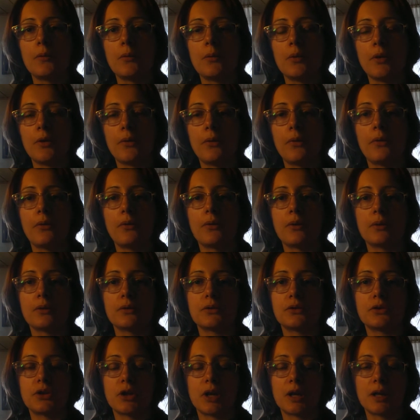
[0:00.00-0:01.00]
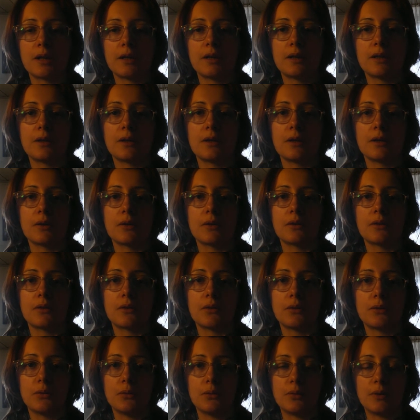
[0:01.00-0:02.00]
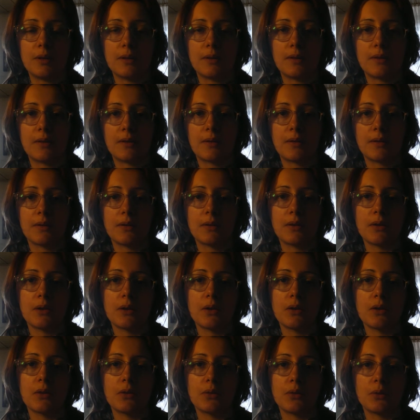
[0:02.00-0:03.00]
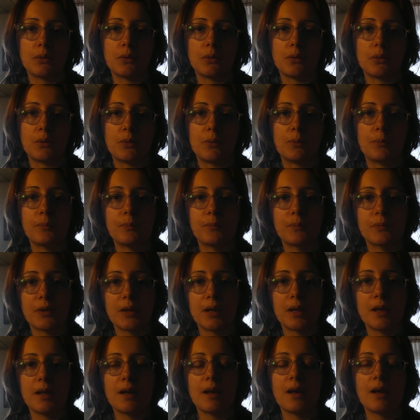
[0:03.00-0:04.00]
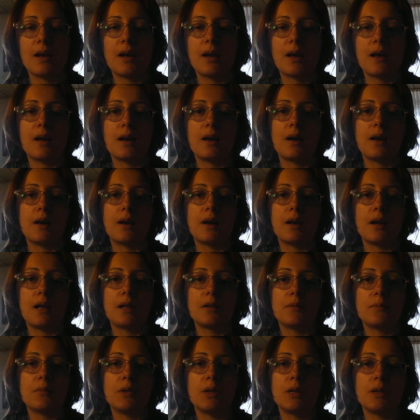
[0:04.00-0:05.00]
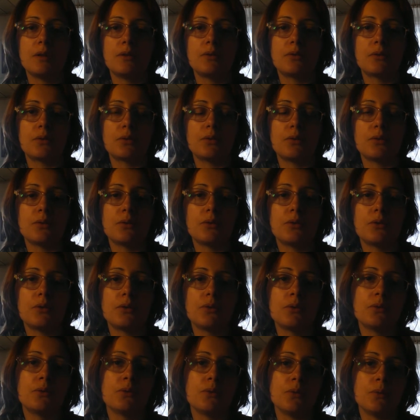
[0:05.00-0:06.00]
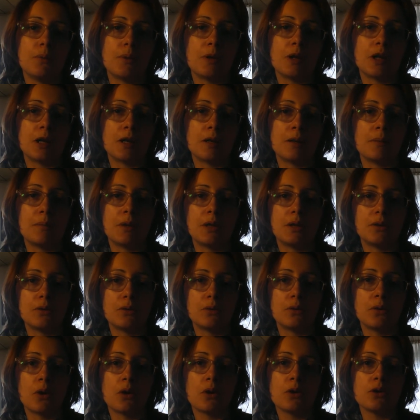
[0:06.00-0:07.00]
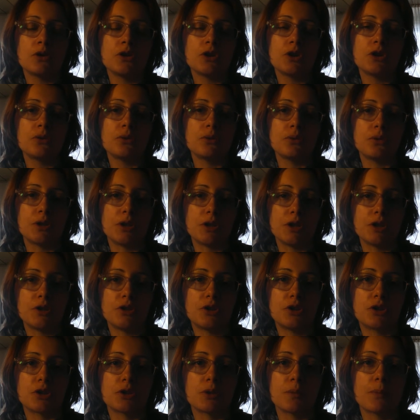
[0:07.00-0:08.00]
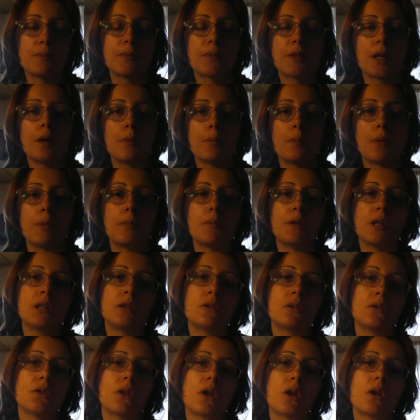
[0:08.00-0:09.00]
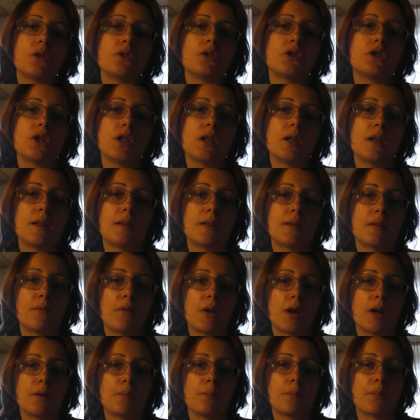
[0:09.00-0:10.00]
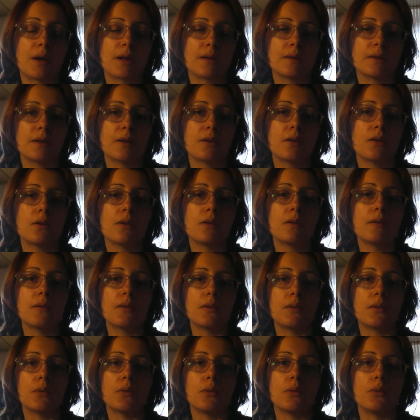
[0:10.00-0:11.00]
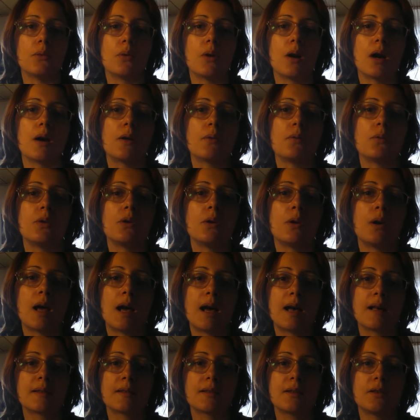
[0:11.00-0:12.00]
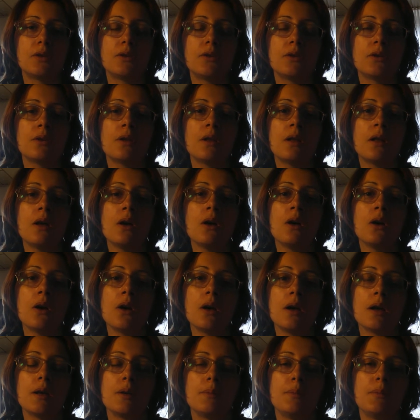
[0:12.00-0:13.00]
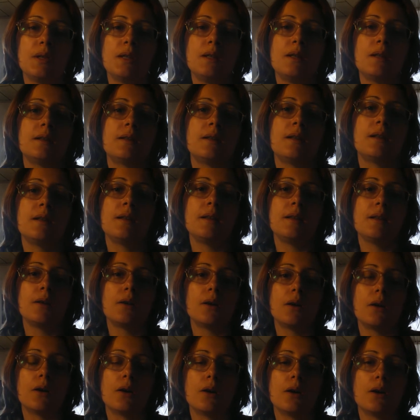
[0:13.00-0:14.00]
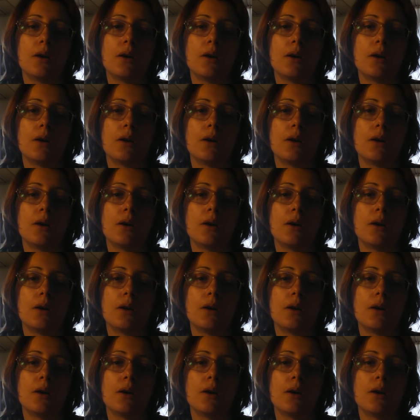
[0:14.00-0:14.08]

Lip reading: with Czech students. So let me introduce you to my methodology to teach. My methodology is very practical, so I will ask you immediately